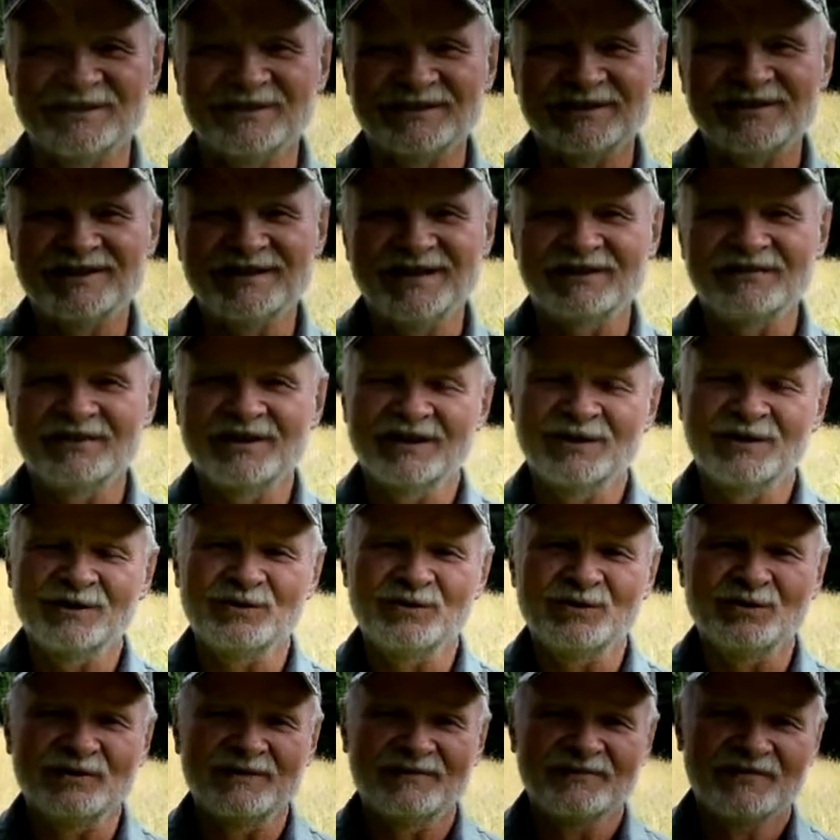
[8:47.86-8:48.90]
to dig the
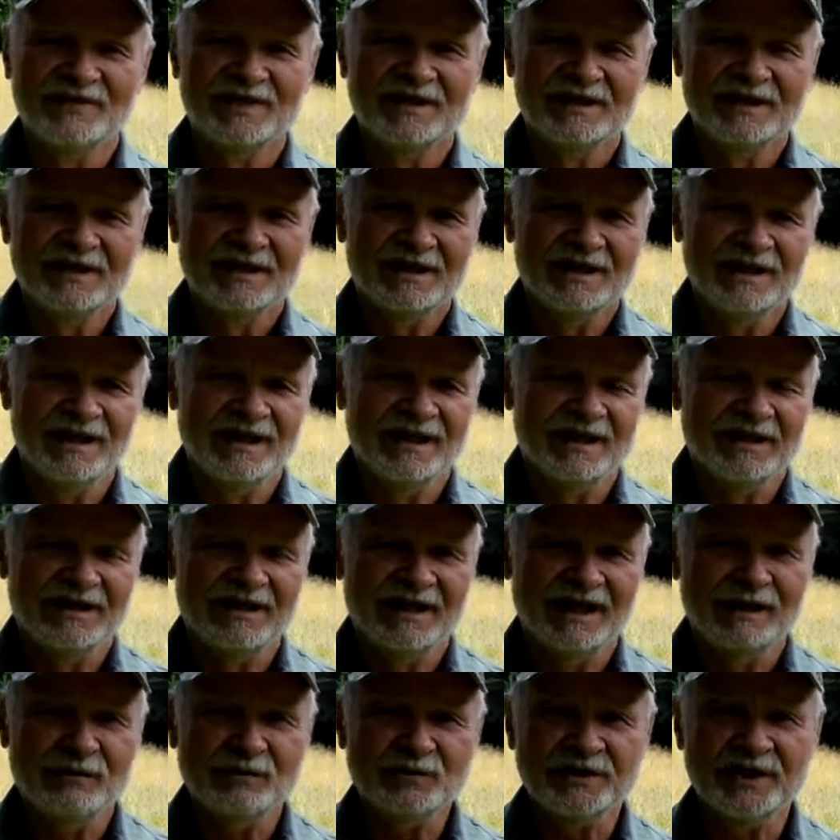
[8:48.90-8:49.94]
hole, and
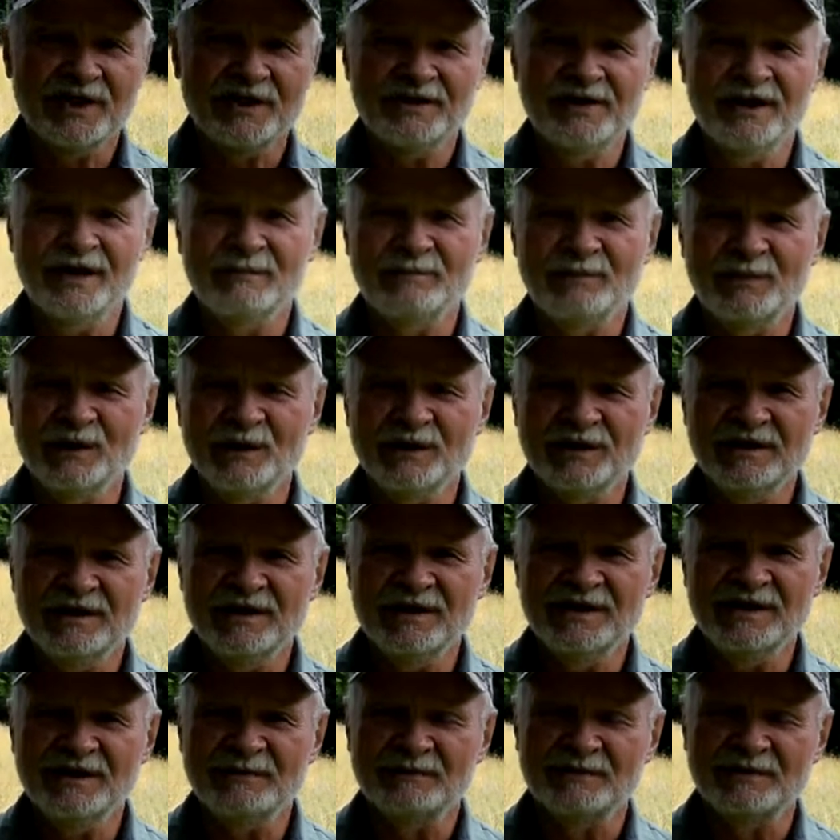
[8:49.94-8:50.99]
I was getting down pretty
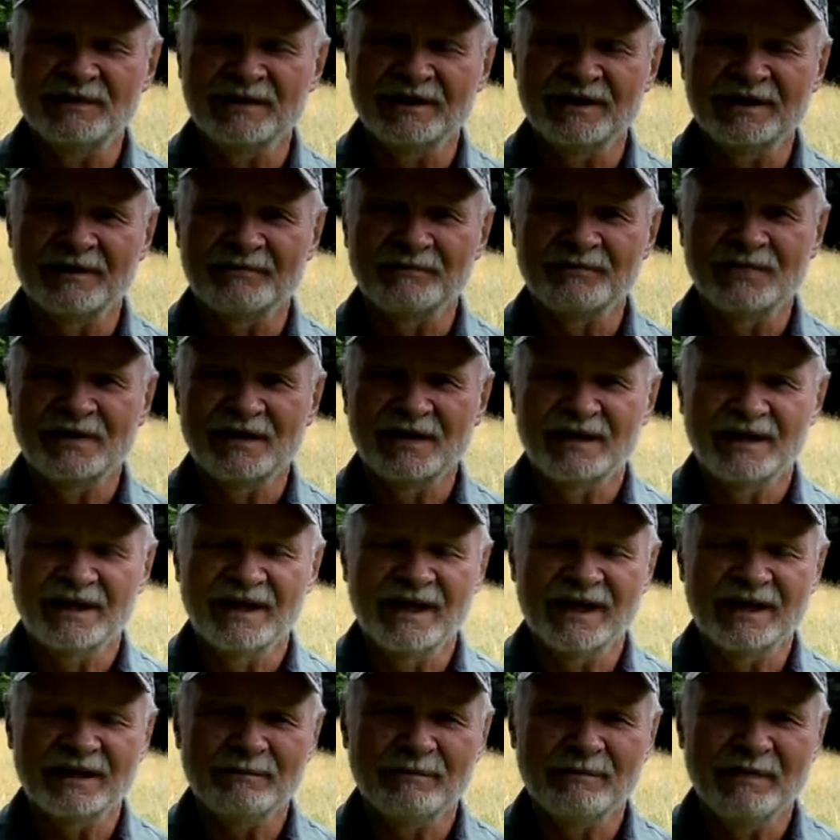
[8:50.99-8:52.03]
deep, and I
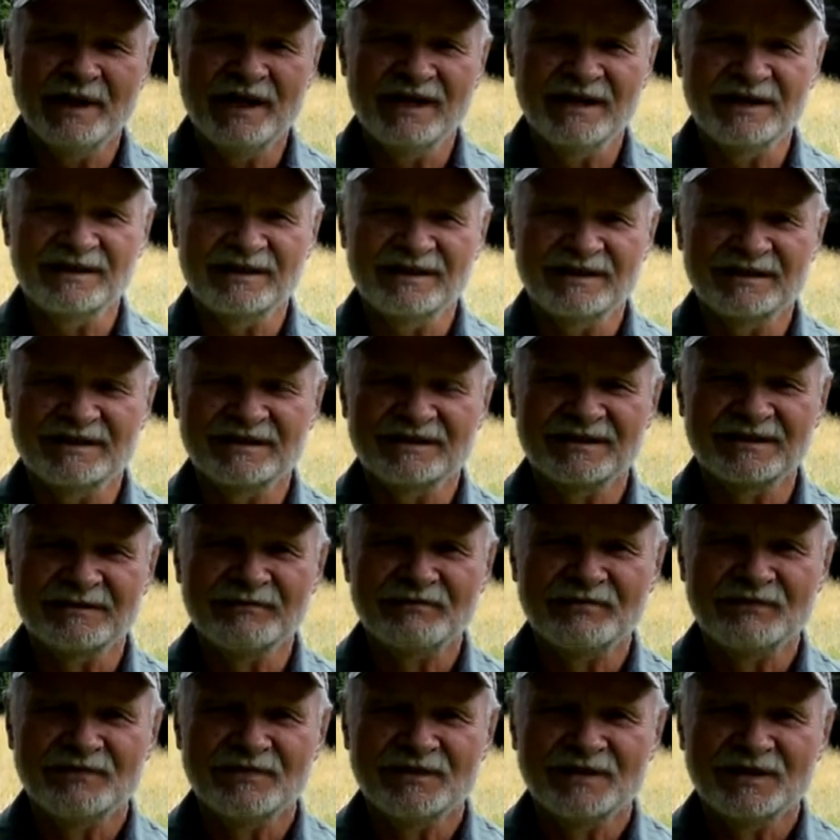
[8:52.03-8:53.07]
had a mattock,
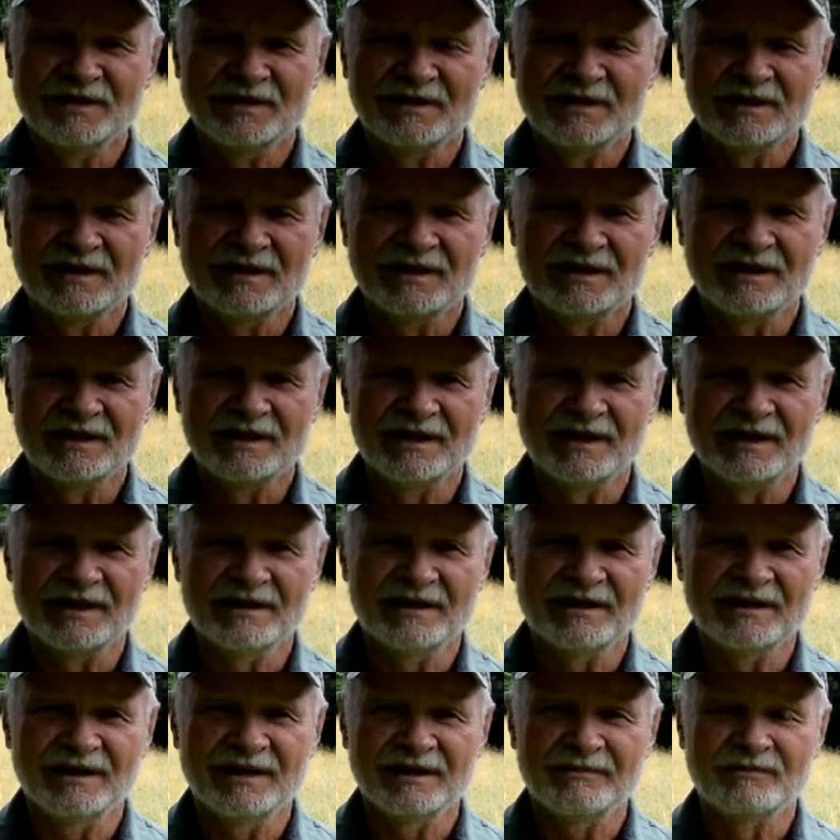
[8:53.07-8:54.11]

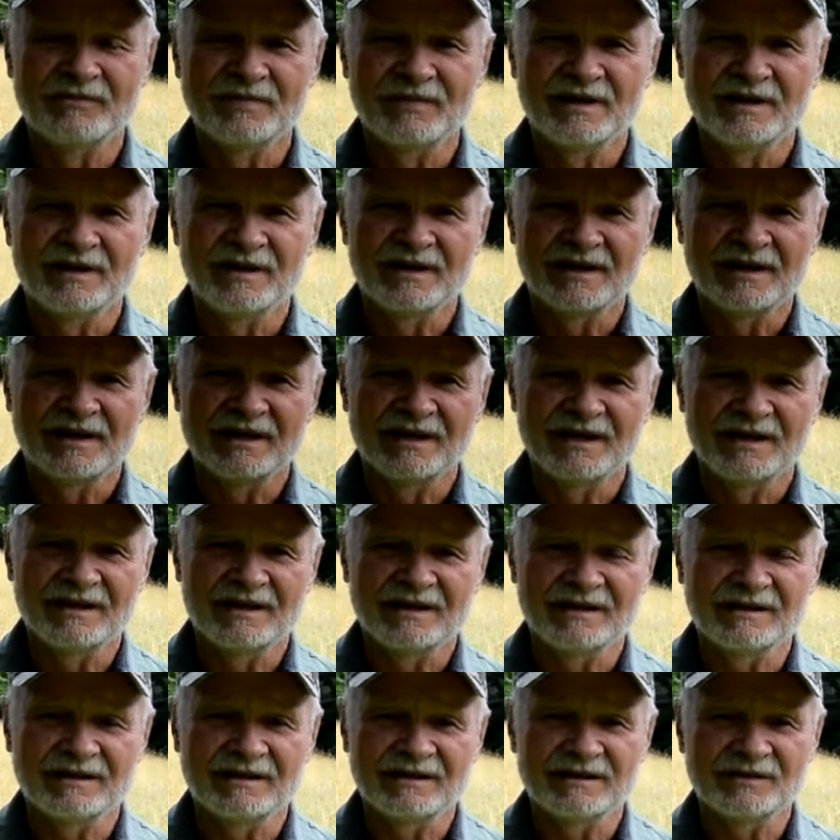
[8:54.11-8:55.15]
and
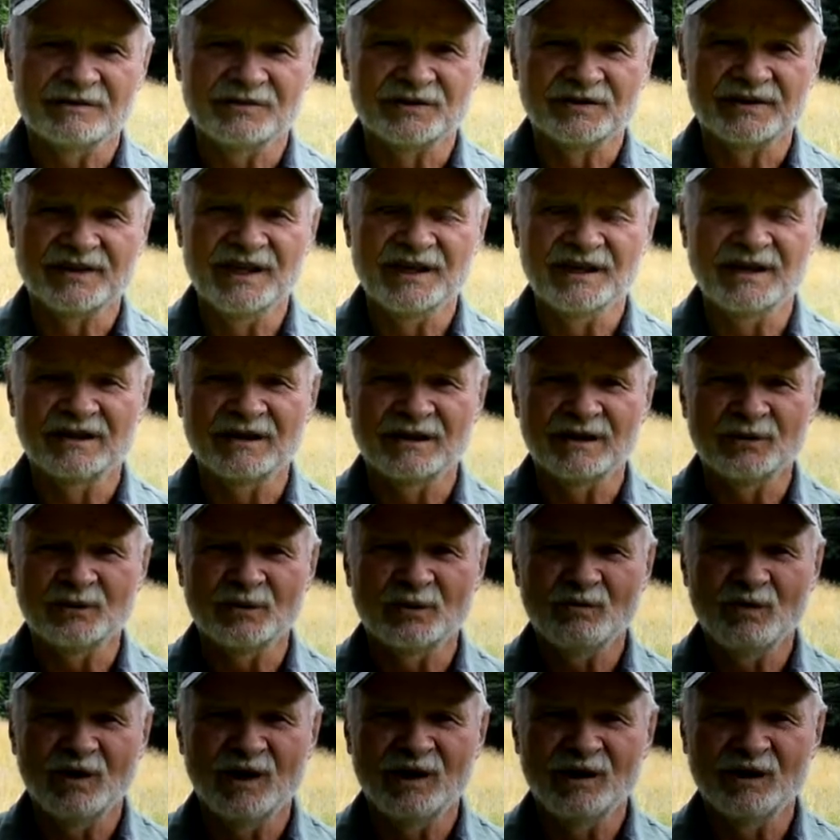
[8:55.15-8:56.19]
I was digging on the
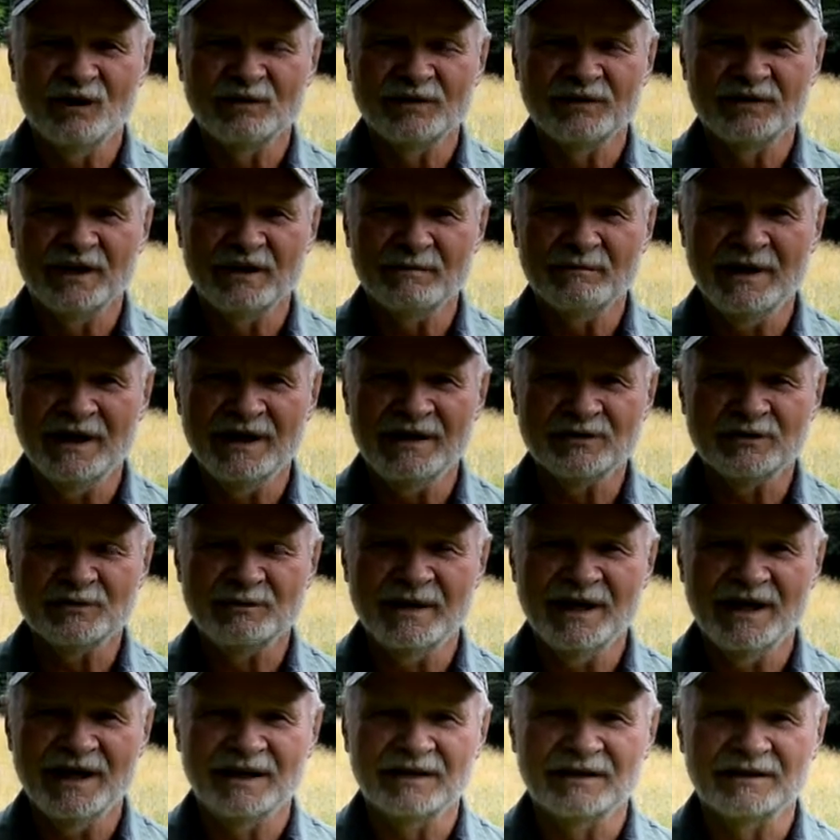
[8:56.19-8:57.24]
wall, and it bounced
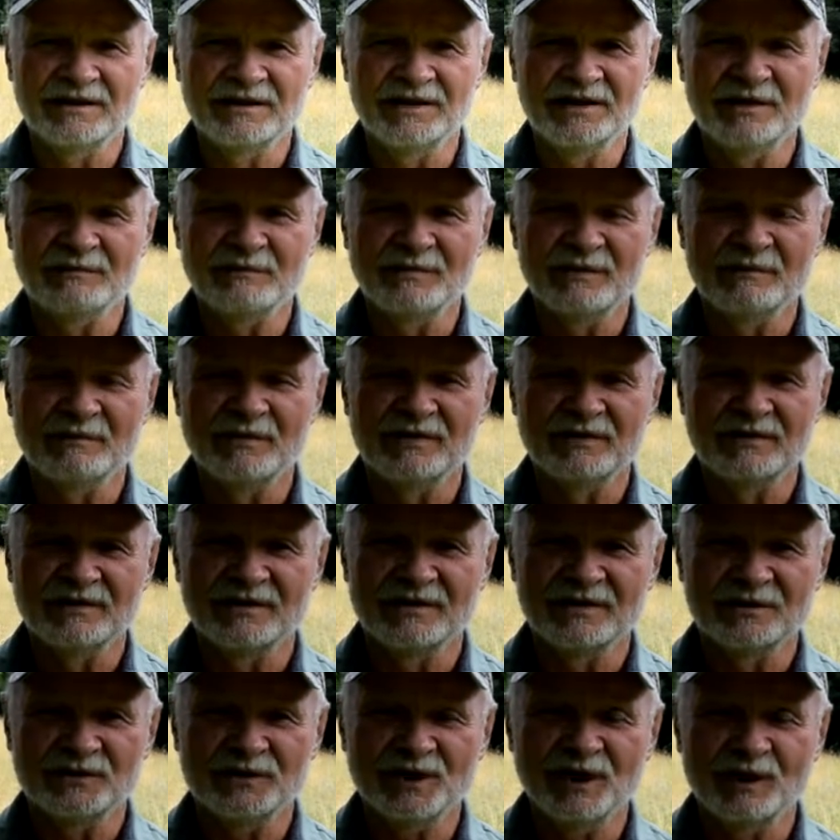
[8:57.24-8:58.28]
back and hit me.
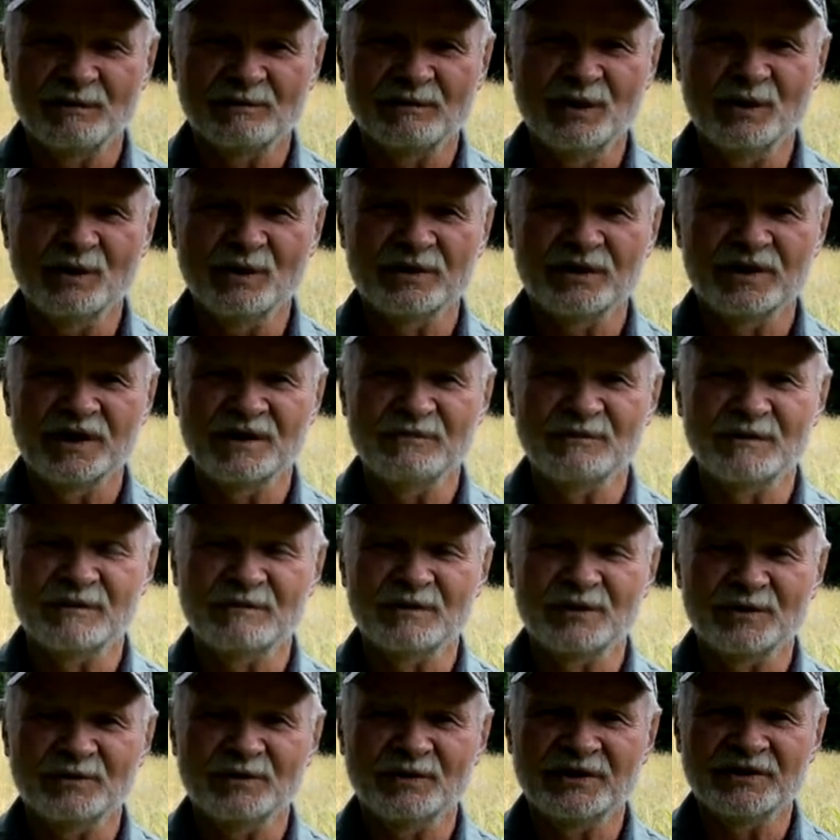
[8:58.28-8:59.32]
The sharp point hit me
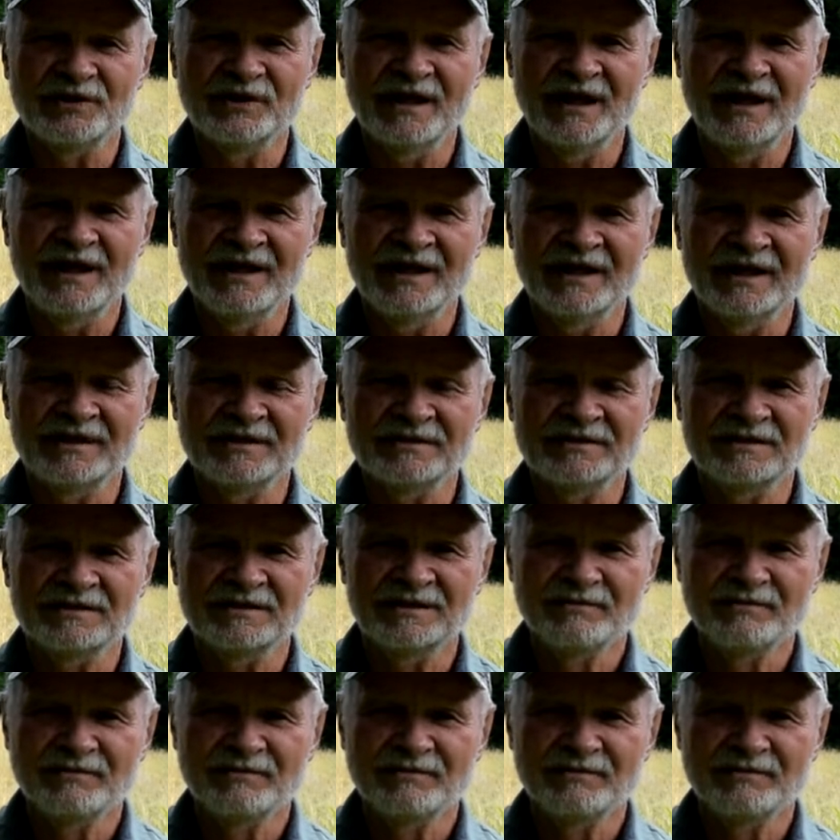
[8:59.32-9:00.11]
between the eyes,